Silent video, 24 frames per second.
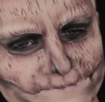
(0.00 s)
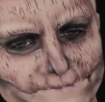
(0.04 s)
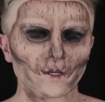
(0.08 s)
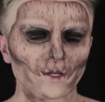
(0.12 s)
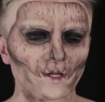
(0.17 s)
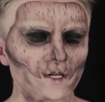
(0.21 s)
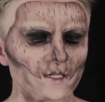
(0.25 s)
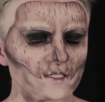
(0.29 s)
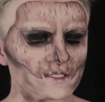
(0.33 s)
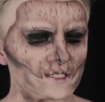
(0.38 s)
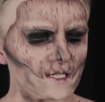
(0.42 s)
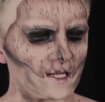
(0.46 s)

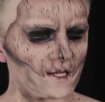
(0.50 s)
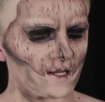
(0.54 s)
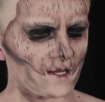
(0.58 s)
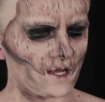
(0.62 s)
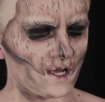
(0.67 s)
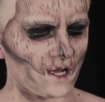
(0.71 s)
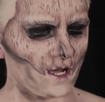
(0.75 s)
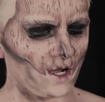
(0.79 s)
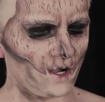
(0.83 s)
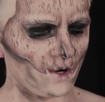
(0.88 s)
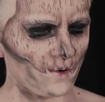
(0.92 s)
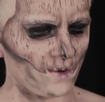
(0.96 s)
Gonna take
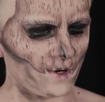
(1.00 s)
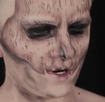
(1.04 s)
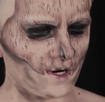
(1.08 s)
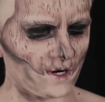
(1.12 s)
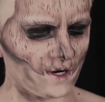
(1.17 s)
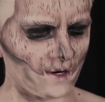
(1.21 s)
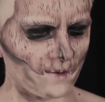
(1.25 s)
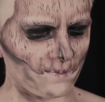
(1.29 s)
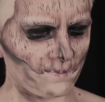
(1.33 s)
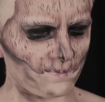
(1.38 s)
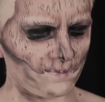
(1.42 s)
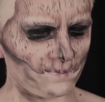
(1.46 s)

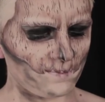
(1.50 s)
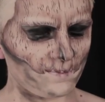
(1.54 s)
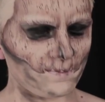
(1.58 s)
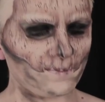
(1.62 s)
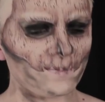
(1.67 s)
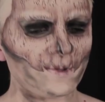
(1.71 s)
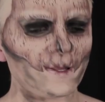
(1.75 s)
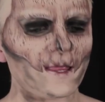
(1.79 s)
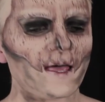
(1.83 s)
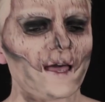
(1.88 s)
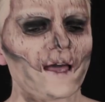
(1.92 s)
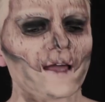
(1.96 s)
our
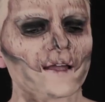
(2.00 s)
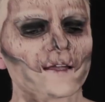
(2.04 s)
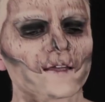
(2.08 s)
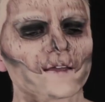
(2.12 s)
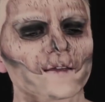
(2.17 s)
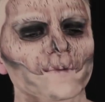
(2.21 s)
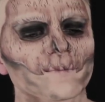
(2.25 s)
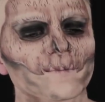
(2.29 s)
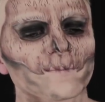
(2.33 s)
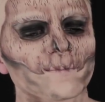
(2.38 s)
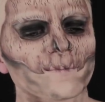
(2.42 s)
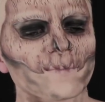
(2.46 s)
black
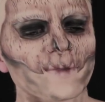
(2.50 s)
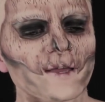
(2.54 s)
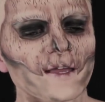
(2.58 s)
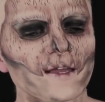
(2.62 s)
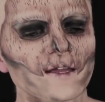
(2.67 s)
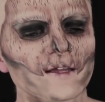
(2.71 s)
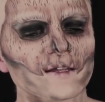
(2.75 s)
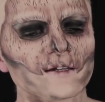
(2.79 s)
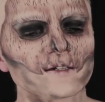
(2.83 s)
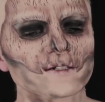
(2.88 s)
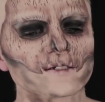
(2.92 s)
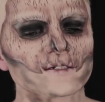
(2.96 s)

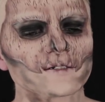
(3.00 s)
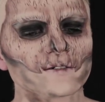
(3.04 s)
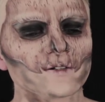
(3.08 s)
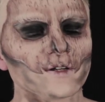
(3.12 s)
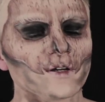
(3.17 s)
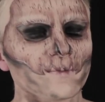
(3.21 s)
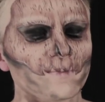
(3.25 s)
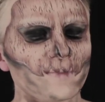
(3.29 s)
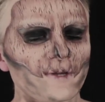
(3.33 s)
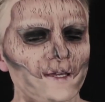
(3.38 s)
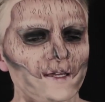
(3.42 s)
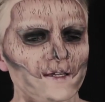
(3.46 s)

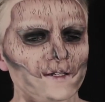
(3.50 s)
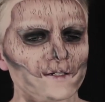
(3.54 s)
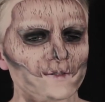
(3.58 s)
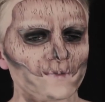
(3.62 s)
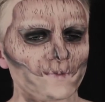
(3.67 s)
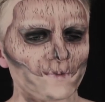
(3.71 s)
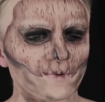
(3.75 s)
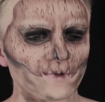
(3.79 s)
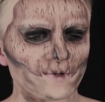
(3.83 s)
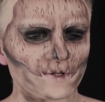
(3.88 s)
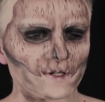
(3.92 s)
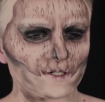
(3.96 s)

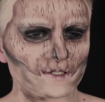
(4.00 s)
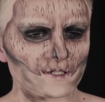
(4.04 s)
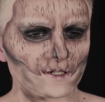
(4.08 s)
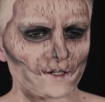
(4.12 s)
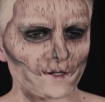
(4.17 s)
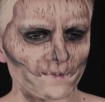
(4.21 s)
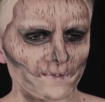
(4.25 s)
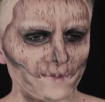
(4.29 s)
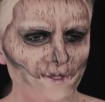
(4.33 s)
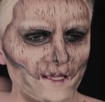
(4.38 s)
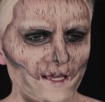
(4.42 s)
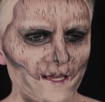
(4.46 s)
we're gonna take our
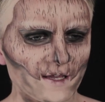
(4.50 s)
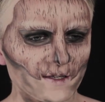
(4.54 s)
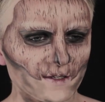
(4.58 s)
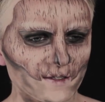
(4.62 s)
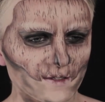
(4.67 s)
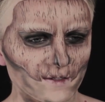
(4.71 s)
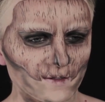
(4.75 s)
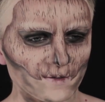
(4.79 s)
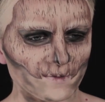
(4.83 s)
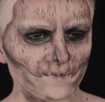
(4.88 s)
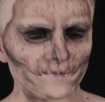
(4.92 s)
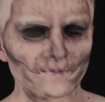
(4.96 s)
black
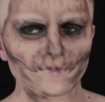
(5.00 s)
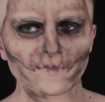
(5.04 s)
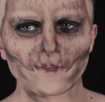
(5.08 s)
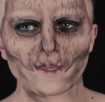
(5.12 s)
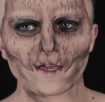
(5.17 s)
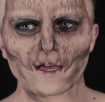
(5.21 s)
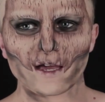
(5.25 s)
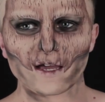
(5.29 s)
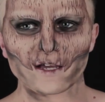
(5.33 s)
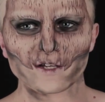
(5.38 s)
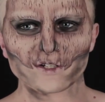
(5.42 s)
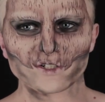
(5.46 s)

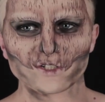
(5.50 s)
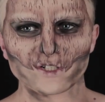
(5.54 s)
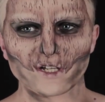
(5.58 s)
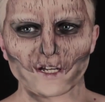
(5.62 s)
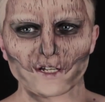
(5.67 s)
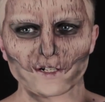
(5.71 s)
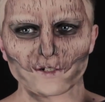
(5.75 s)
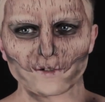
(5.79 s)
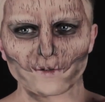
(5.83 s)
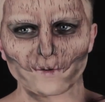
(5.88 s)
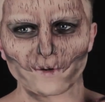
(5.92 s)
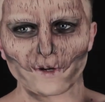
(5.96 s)

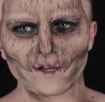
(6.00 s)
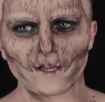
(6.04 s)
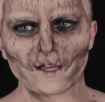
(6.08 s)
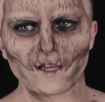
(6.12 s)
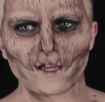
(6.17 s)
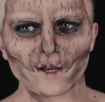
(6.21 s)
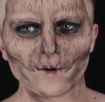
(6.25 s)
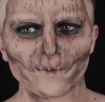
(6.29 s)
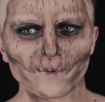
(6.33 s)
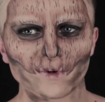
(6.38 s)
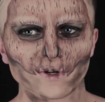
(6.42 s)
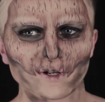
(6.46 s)
eyeshadow
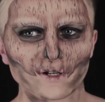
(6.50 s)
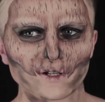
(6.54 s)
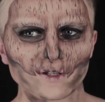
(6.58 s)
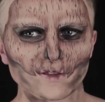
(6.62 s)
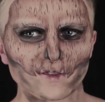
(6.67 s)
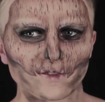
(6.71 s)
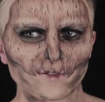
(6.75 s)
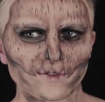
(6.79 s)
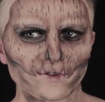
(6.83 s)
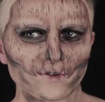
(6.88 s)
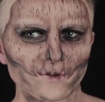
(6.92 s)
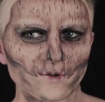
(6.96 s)
and we're gonna
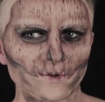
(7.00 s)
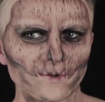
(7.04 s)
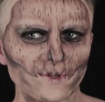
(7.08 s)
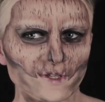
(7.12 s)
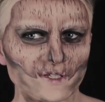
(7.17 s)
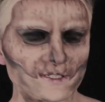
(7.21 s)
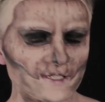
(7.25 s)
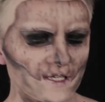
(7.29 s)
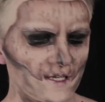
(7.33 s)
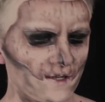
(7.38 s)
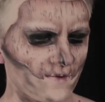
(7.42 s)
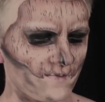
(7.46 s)
throw
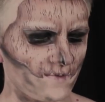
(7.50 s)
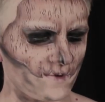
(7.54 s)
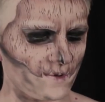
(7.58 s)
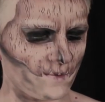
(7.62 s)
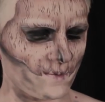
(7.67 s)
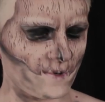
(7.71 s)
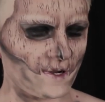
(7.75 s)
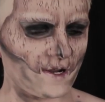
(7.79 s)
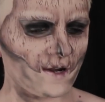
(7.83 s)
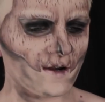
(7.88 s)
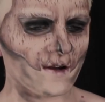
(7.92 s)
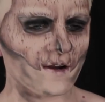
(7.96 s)
this
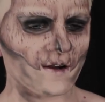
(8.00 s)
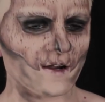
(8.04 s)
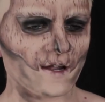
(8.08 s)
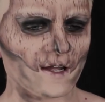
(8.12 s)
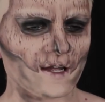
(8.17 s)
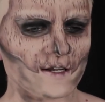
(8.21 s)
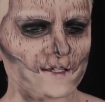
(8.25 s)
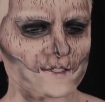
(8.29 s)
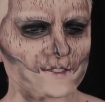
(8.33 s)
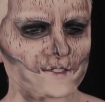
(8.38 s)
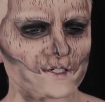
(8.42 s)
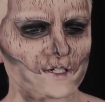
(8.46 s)
everywhere, and
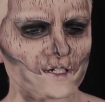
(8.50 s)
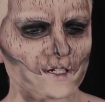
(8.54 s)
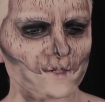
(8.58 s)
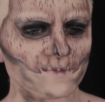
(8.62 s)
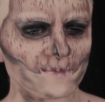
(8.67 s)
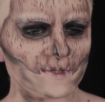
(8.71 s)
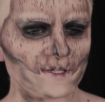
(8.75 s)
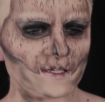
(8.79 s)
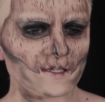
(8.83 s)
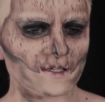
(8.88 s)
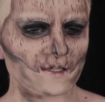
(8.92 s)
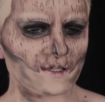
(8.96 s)
it's gonna
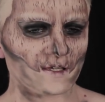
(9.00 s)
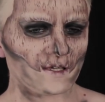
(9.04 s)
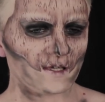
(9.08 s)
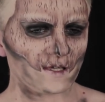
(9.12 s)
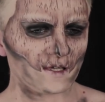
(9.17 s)
be